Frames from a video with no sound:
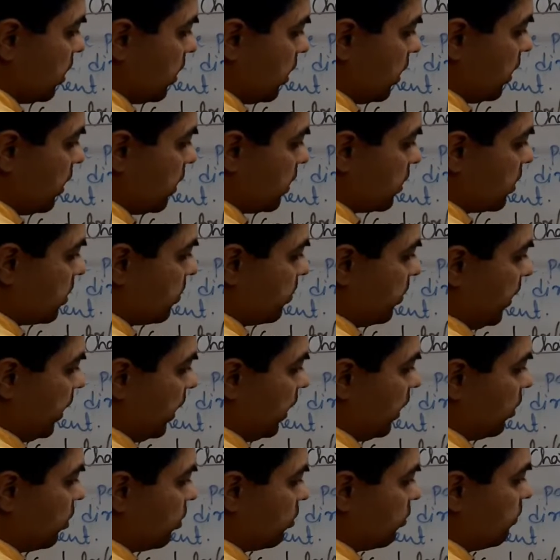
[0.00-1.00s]
Here the
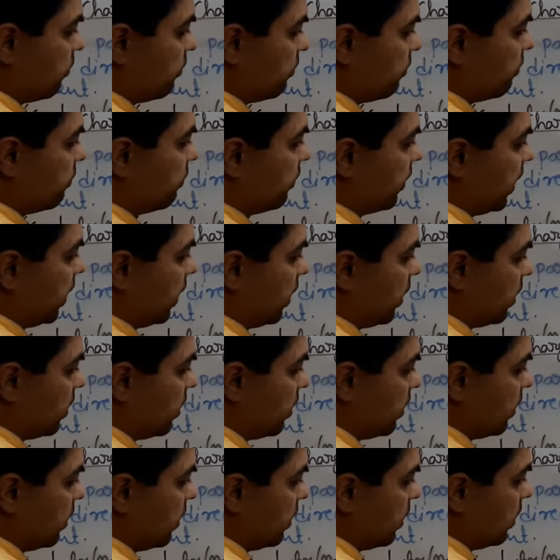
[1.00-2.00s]
meaning of
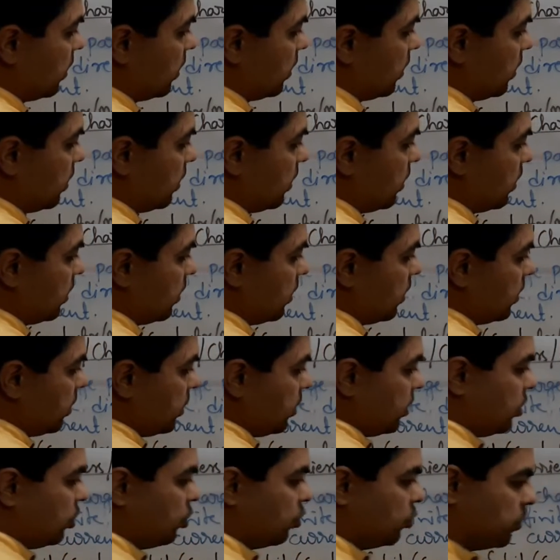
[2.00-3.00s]
free,
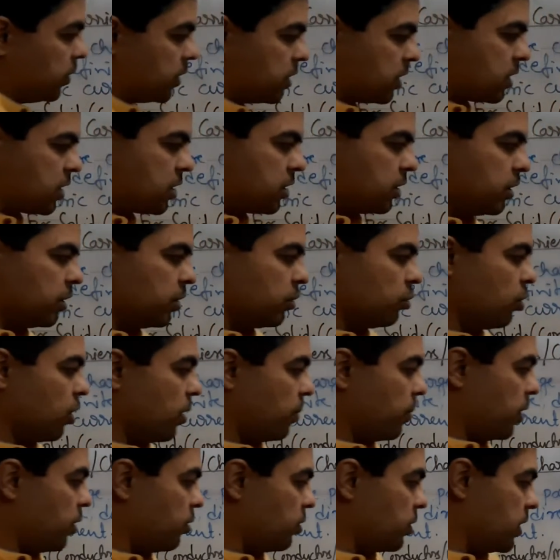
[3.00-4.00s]
you must know
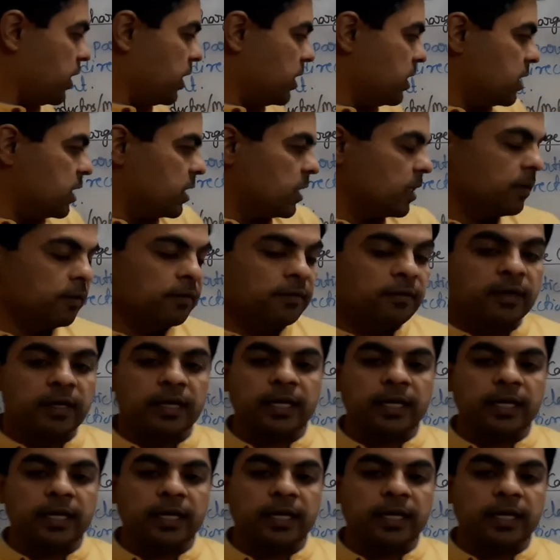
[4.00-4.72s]
about this.